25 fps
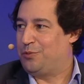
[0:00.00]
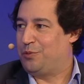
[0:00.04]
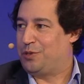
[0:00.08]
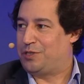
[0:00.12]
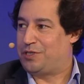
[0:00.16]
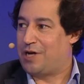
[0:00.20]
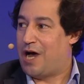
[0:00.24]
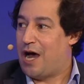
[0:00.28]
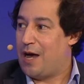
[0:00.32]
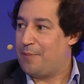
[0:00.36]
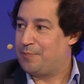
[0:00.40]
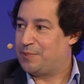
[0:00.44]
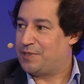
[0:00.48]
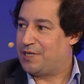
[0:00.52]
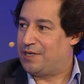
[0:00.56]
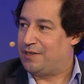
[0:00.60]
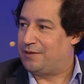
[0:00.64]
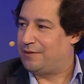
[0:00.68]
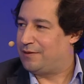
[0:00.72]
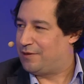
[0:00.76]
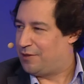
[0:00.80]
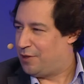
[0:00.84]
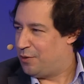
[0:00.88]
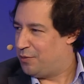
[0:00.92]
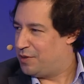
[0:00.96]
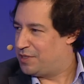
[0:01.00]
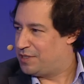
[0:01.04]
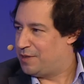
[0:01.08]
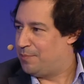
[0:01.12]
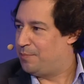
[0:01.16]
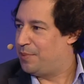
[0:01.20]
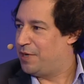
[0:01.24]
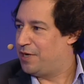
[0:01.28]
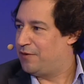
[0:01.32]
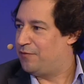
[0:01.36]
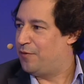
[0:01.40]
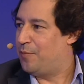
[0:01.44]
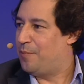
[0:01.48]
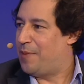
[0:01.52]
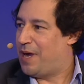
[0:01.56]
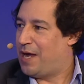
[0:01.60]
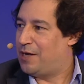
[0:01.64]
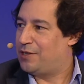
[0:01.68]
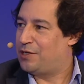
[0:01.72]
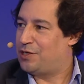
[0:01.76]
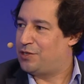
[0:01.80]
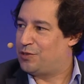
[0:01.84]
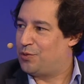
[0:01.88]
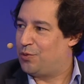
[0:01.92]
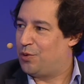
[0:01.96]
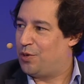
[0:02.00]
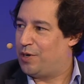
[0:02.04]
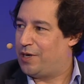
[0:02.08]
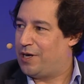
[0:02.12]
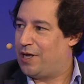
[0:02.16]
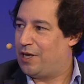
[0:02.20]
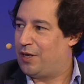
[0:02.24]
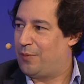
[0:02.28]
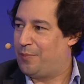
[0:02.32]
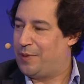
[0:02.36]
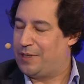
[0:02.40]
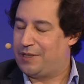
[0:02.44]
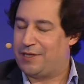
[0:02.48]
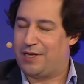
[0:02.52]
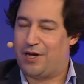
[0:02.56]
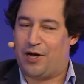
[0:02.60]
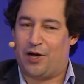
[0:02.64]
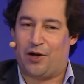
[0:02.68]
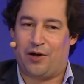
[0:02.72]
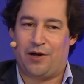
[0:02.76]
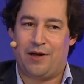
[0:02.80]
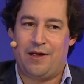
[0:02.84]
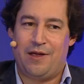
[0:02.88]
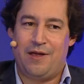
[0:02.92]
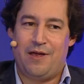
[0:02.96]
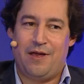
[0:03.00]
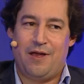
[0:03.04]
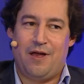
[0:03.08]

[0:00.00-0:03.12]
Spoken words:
adopt, and there is a bit of a mandatory element there.